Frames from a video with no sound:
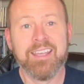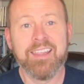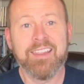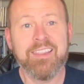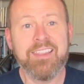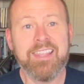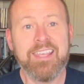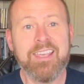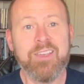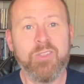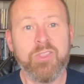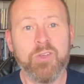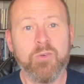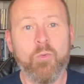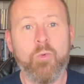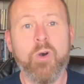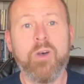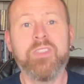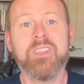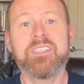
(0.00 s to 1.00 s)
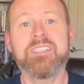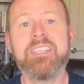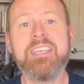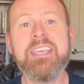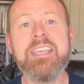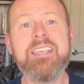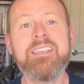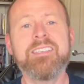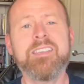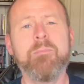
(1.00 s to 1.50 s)
the
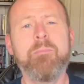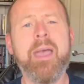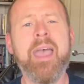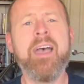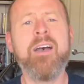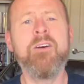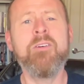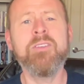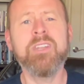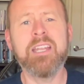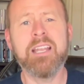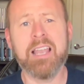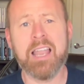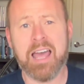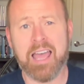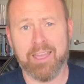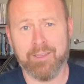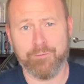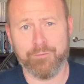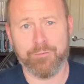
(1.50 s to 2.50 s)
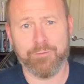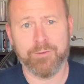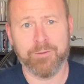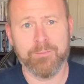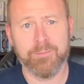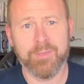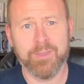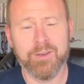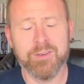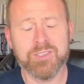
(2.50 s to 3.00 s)
seas abound in life.
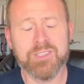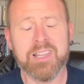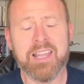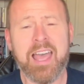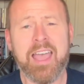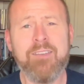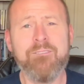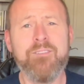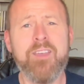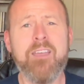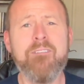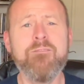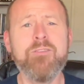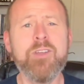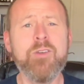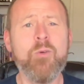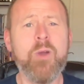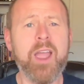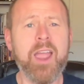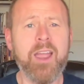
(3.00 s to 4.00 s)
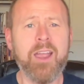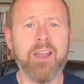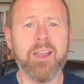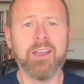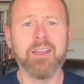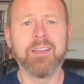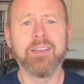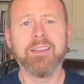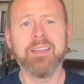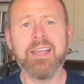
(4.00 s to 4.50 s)
There's life
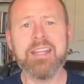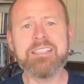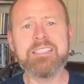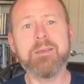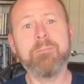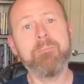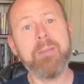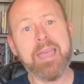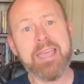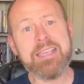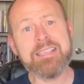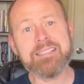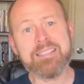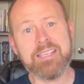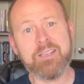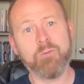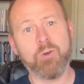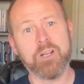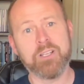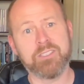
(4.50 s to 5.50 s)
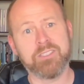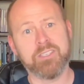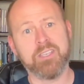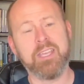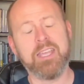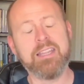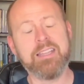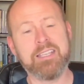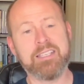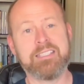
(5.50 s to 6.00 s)
everywhere. It's amazing what's
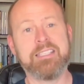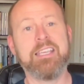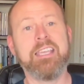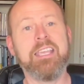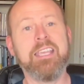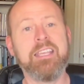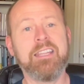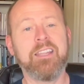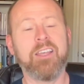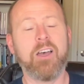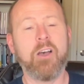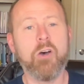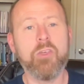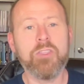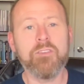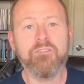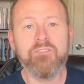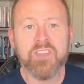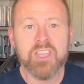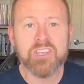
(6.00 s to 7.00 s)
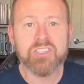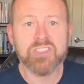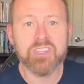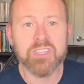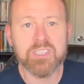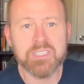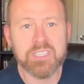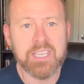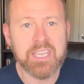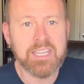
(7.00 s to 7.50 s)
in the sea, and all the fish in
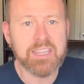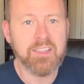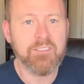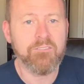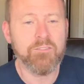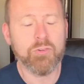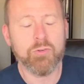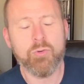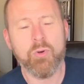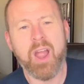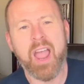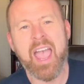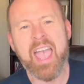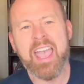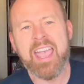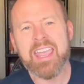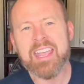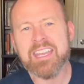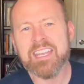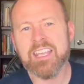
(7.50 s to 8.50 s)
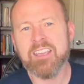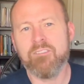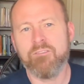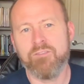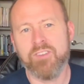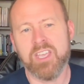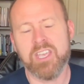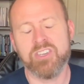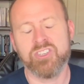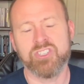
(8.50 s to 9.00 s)
the sea, and the variety of
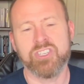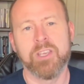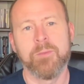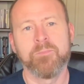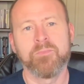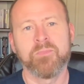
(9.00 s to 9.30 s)
fish